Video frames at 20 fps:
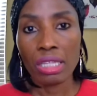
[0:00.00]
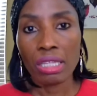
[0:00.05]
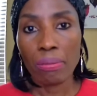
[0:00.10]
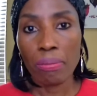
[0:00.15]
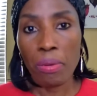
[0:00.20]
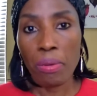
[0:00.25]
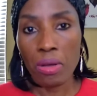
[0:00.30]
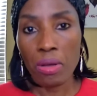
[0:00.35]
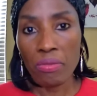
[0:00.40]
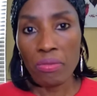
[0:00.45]

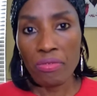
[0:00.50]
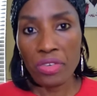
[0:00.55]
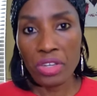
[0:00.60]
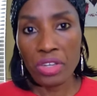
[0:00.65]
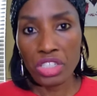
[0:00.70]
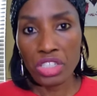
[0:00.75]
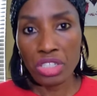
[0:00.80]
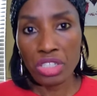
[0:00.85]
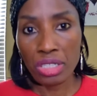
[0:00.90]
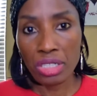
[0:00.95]
Pulp
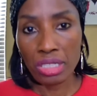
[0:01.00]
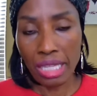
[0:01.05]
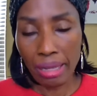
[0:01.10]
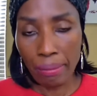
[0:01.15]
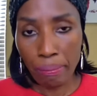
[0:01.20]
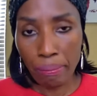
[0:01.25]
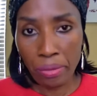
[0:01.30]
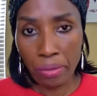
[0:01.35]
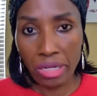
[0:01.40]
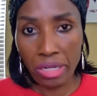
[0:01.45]
Fiction,
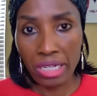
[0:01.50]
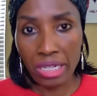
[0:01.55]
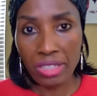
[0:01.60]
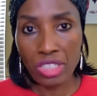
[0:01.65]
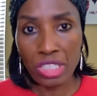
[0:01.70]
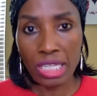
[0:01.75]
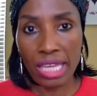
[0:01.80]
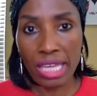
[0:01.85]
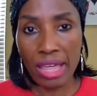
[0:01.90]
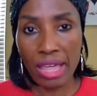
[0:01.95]
like putting
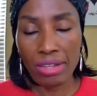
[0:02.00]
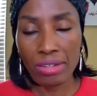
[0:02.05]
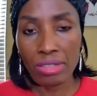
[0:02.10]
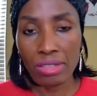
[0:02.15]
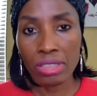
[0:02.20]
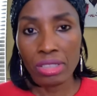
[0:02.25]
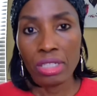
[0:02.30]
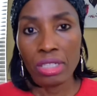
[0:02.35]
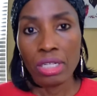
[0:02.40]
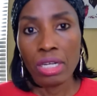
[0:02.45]
it
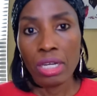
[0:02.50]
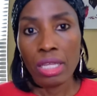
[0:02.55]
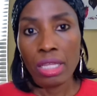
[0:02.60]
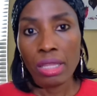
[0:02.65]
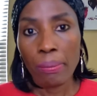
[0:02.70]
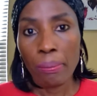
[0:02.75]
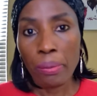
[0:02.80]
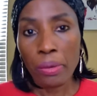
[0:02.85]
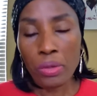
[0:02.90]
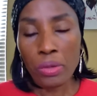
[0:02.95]
together,
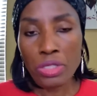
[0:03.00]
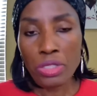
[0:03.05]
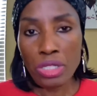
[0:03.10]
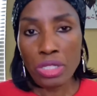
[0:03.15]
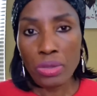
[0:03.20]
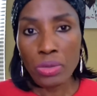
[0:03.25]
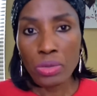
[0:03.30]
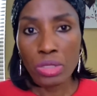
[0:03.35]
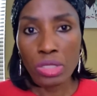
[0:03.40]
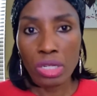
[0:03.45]
the
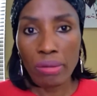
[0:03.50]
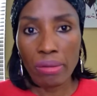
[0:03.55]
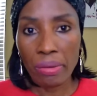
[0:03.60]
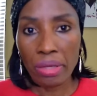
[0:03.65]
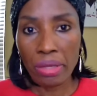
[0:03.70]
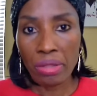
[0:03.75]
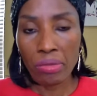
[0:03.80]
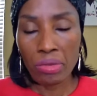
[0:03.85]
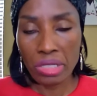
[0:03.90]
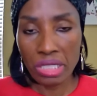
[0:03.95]
person who's going to
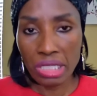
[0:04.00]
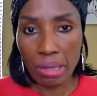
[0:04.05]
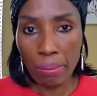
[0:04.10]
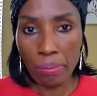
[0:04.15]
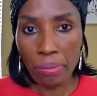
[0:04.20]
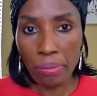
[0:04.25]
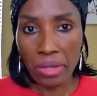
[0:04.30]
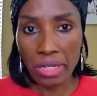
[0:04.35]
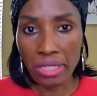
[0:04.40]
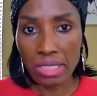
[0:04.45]
be the
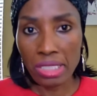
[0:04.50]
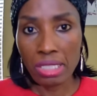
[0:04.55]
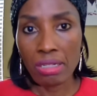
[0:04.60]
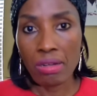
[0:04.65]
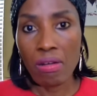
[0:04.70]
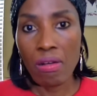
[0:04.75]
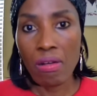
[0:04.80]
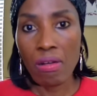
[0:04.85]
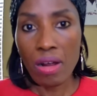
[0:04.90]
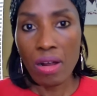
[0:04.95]
recipient
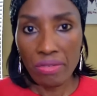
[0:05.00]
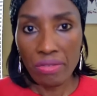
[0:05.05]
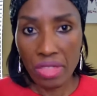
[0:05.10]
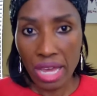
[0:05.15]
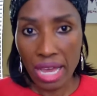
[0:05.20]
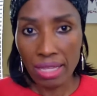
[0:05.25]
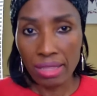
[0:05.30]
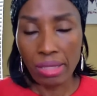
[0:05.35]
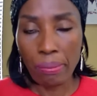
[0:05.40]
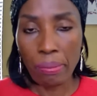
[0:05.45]
of
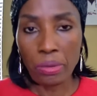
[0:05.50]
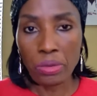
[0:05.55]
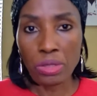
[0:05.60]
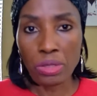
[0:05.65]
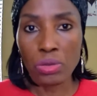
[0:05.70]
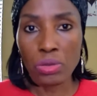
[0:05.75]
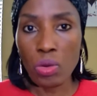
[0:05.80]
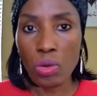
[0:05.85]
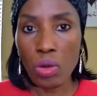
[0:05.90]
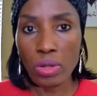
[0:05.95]
that, the
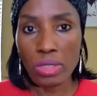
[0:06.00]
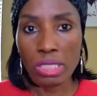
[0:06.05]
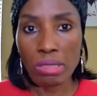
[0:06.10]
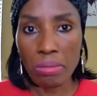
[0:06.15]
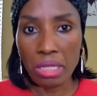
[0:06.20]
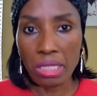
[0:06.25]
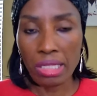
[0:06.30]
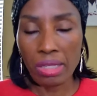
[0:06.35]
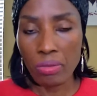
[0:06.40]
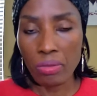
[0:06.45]
person who
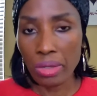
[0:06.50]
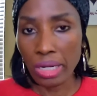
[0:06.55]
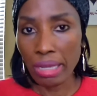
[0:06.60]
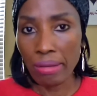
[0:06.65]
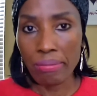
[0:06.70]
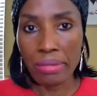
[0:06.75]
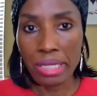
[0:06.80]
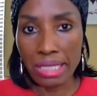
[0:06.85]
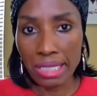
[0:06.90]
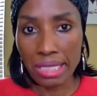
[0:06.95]
ultimately, when I
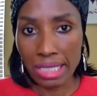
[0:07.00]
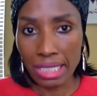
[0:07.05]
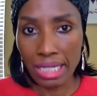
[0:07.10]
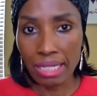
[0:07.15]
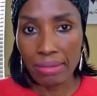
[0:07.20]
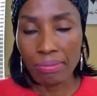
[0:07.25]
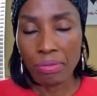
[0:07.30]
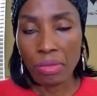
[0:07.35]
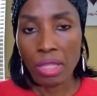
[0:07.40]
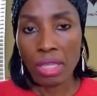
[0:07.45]
mint
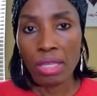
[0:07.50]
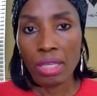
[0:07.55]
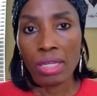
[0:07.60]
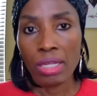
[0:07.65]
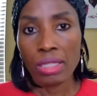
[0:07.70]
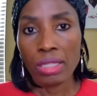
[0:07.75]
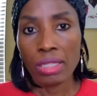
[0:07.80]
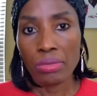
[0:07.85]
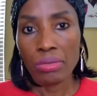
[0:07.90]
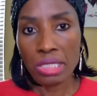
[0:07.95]
it,
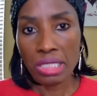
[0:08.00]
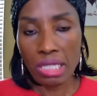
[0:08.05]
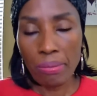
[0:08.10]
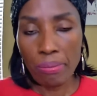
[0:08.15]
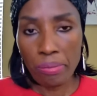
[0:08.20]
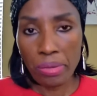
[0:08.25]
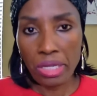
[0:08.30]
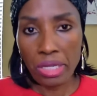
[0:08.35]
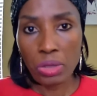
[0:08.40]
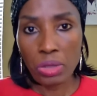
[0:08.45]
the
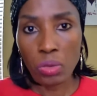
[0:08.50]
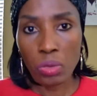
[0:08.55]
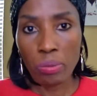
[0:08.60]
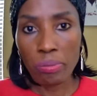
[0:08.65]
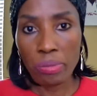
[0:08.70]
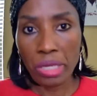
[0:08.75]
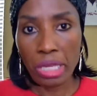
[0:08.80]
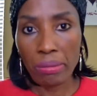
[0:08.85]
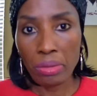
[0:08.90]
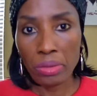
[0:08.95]
recipients will
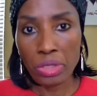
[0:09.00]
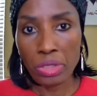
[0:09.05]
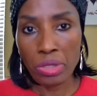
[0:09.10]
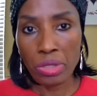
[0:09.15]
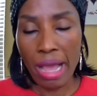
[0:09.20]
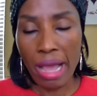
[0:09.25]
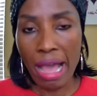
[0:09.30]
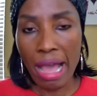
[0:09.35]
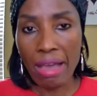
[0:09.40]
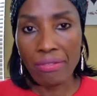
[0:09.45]
be able
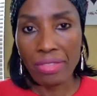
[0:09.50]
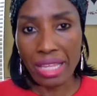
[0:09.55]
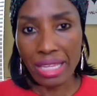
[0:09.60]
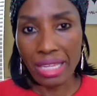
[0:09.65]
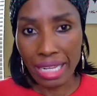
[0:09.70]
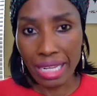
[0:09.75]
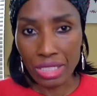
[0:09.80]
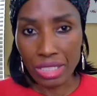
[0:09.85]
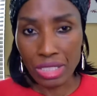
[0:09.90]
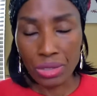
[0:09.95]
to have
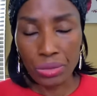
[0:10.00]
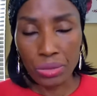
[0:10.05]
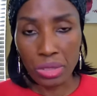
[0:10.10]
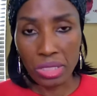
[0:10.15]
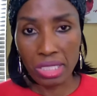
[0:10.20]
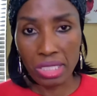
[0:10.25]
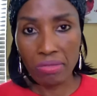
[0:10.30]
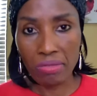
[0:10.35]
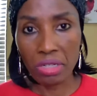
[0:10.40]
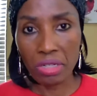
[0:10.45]
that
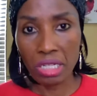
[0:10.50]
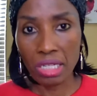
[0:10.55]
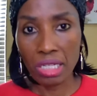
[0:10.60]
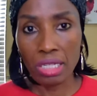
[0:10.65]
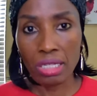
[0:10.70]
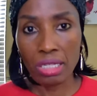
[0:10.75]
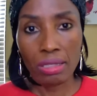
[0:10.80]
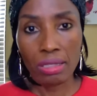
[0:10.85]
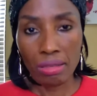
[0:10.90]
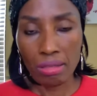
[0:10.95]

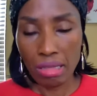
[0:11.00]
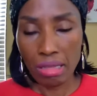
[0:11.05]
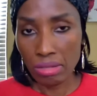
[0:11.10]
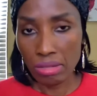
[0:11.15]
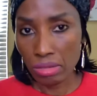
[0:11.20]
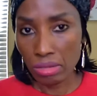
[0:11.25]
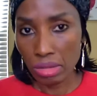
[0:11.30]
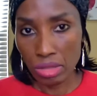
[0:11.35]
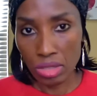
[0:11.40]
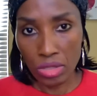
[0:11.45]
exclusivity,
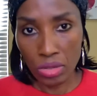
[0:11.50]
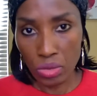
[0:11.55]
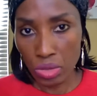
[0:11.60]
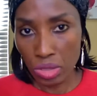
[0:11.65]
in